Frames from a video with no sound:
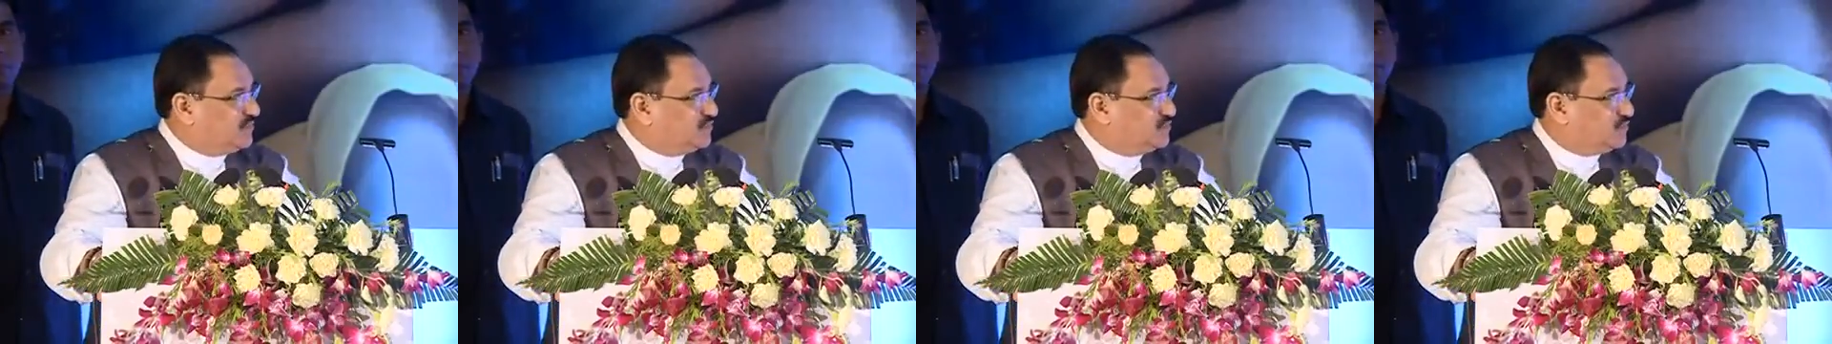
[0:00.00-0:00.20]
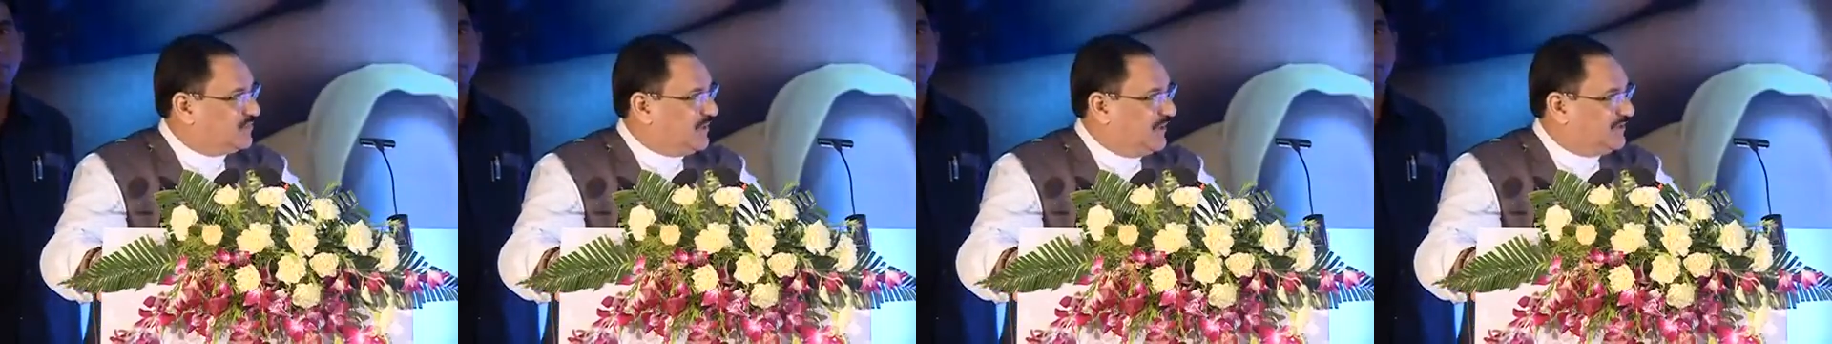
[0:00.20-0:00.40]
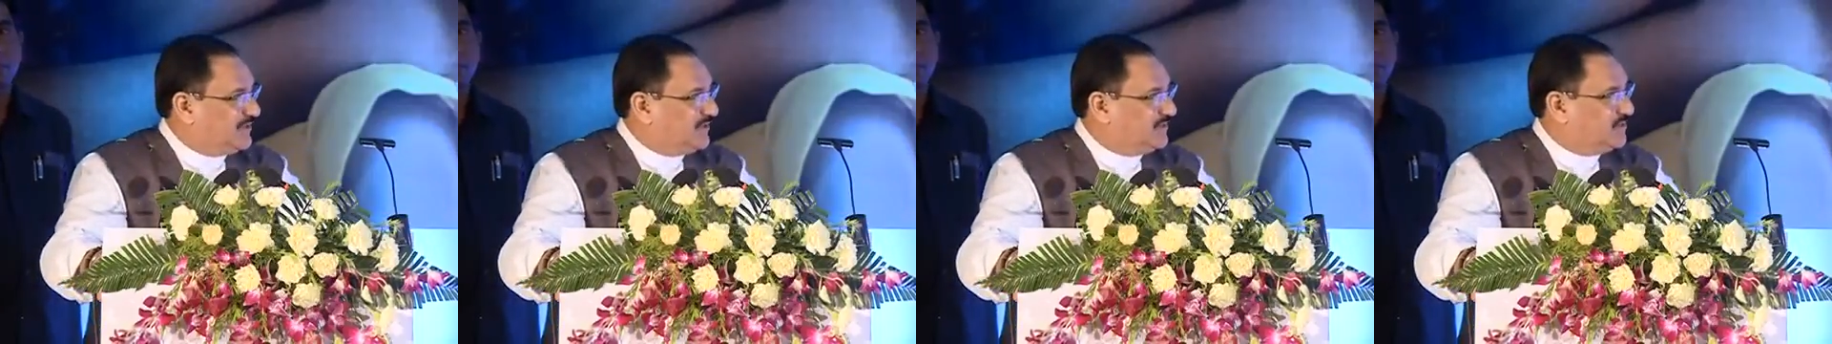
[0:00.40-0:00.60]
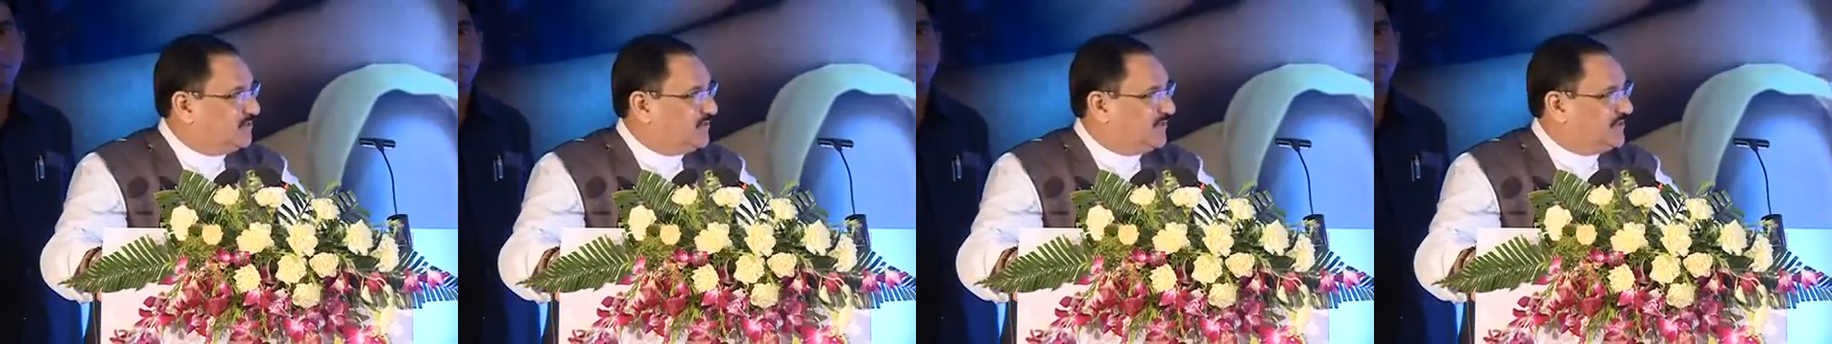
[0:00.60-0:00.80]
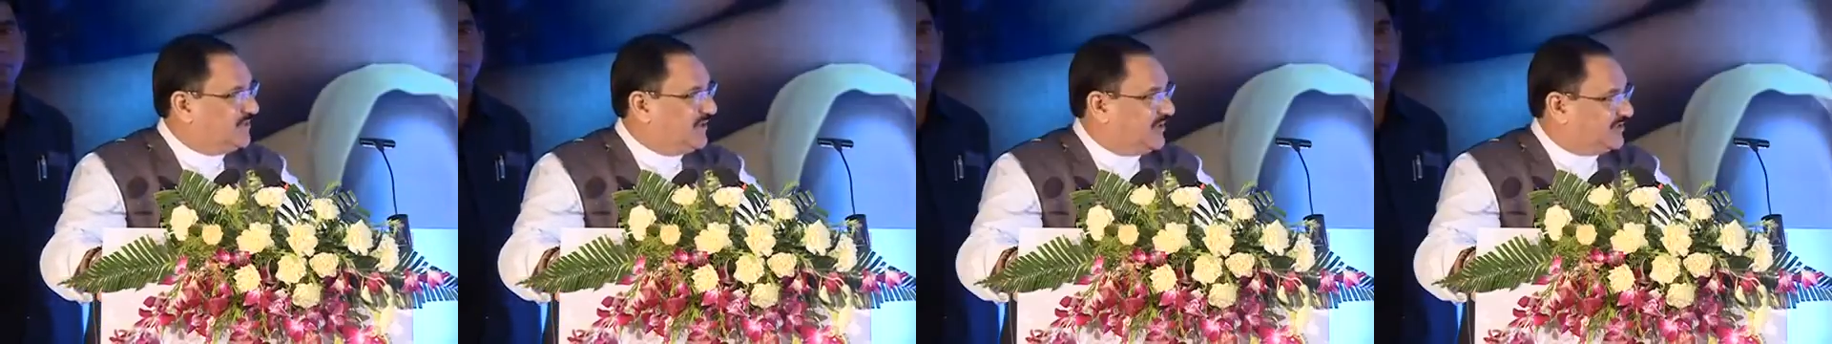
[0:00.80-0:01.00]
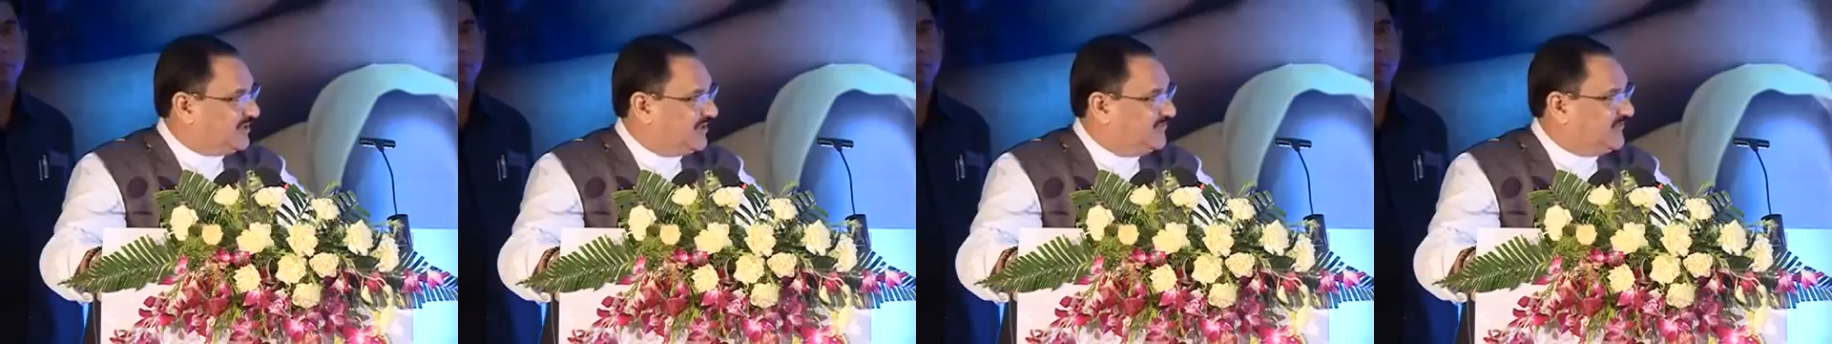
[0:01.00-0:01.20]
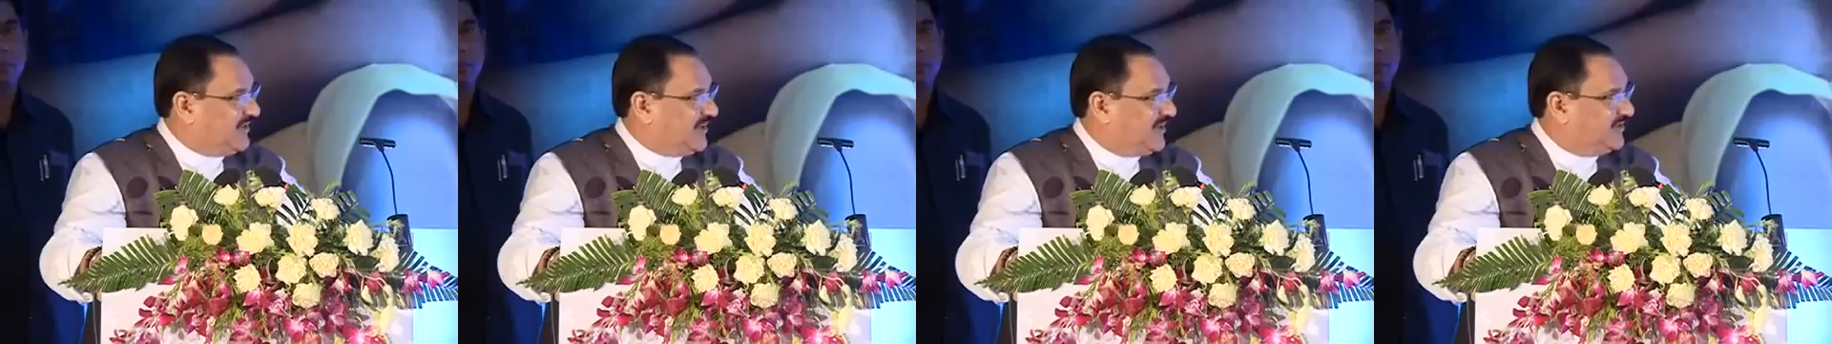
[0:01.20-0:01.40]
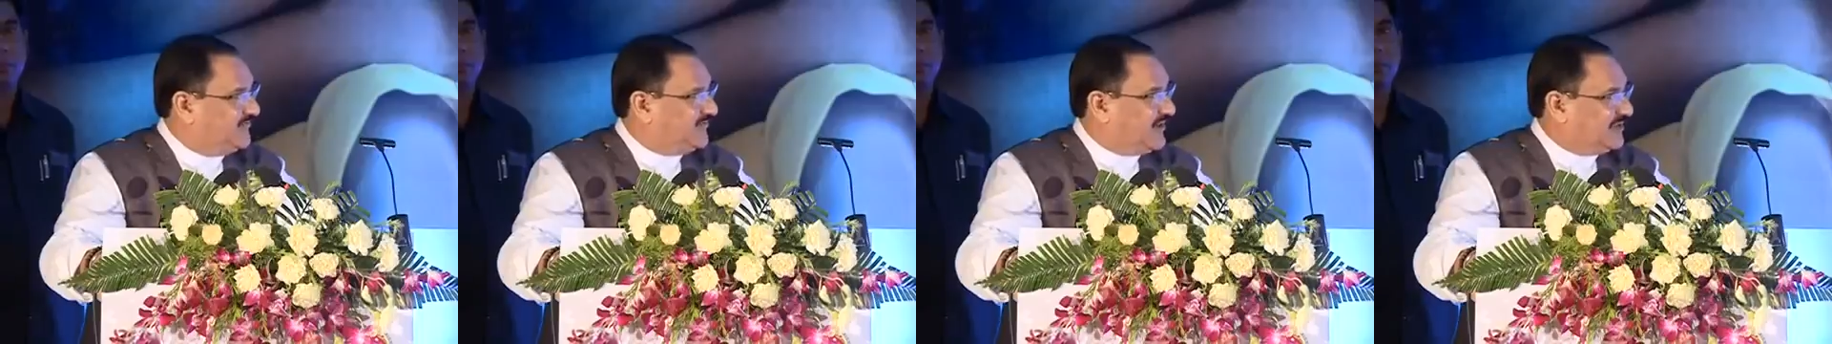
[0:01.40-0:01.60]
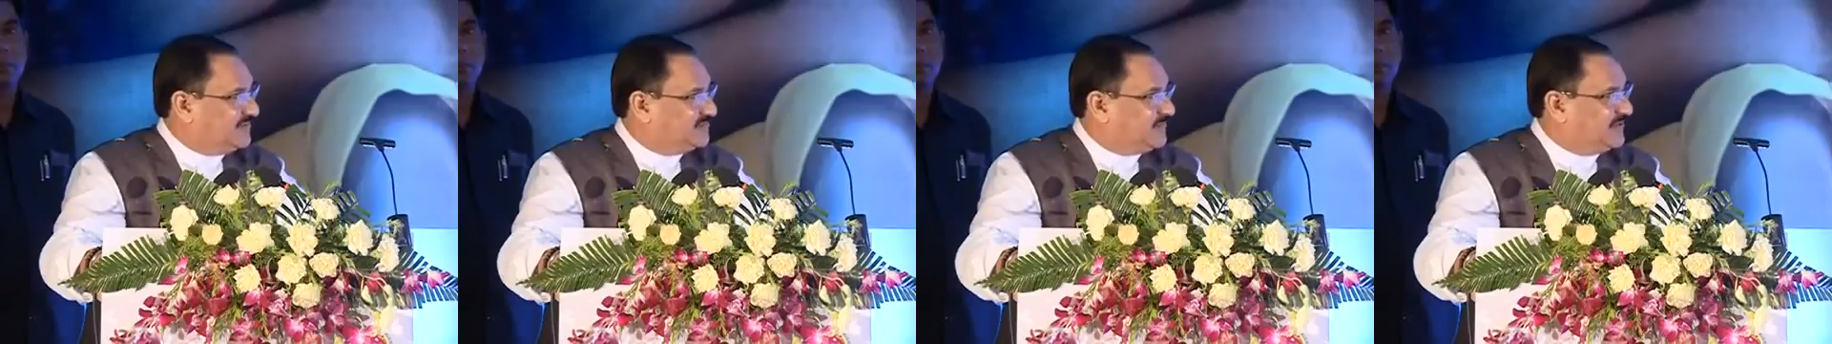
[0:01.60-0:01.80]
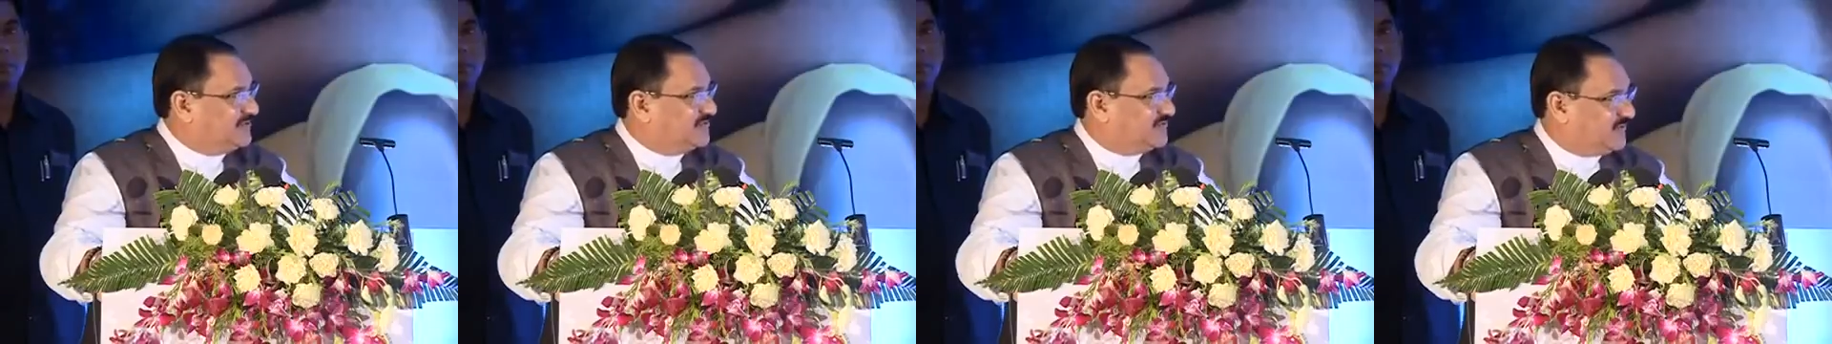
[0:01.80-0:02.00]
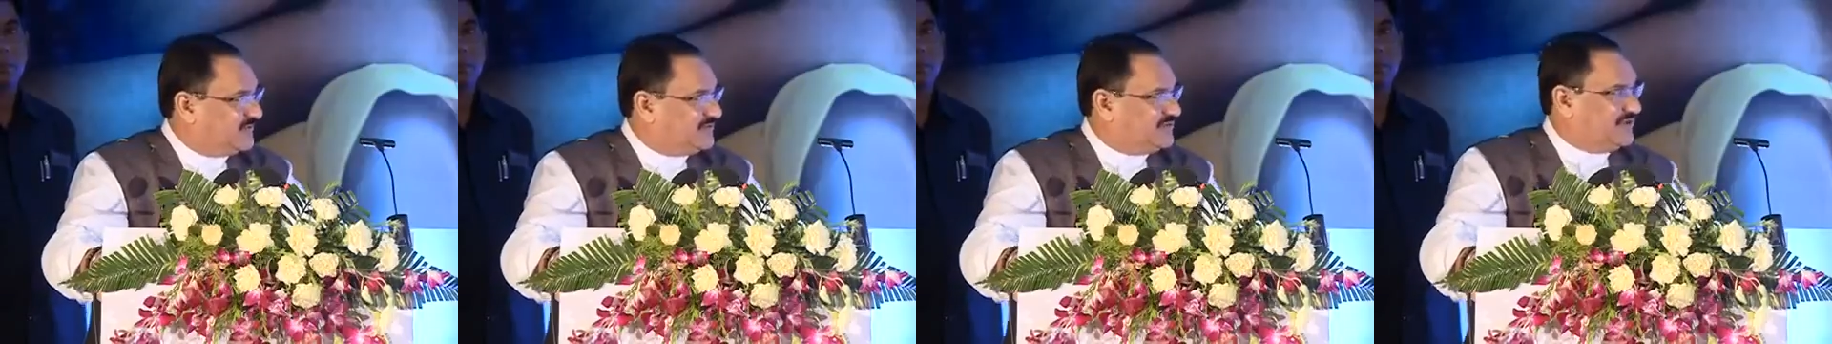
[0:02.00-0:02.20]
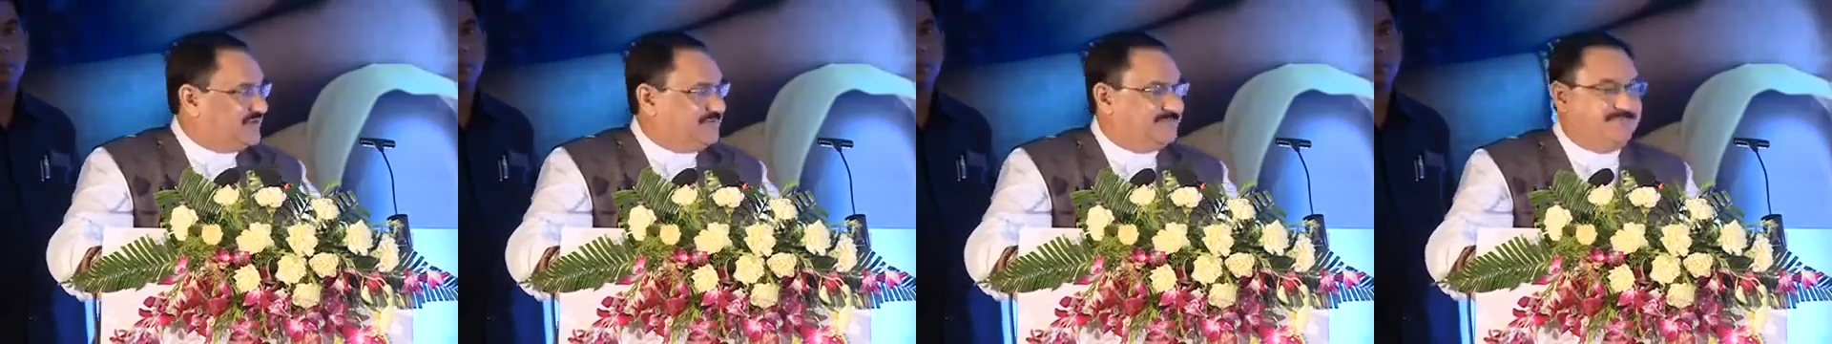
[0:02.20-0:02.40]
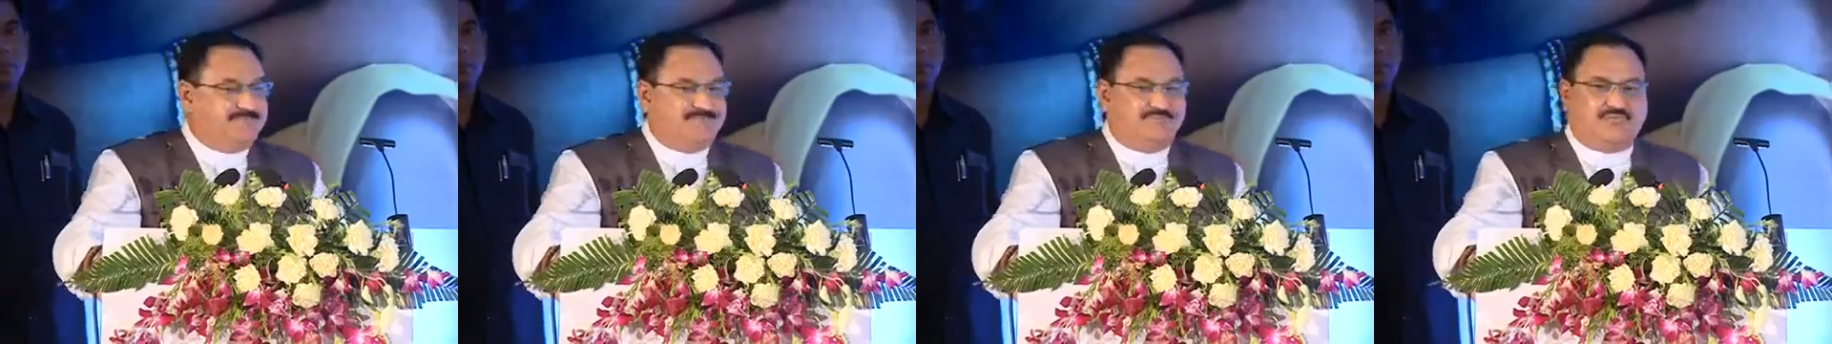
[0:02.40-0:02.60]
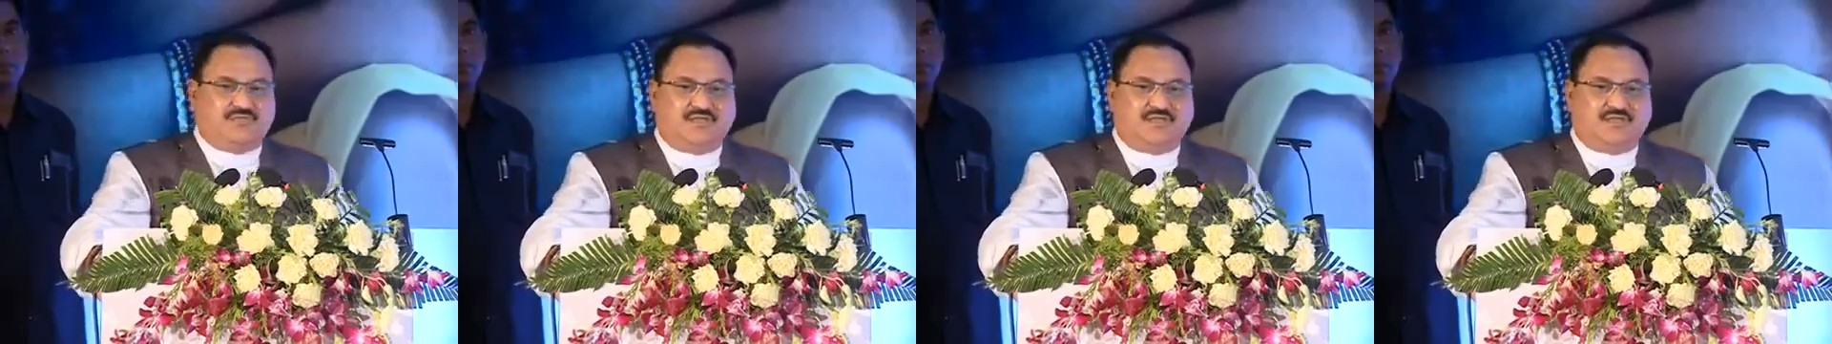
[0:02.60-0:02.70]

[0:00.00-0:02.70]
to get it during the Atal Bihari Vajpayee's regime,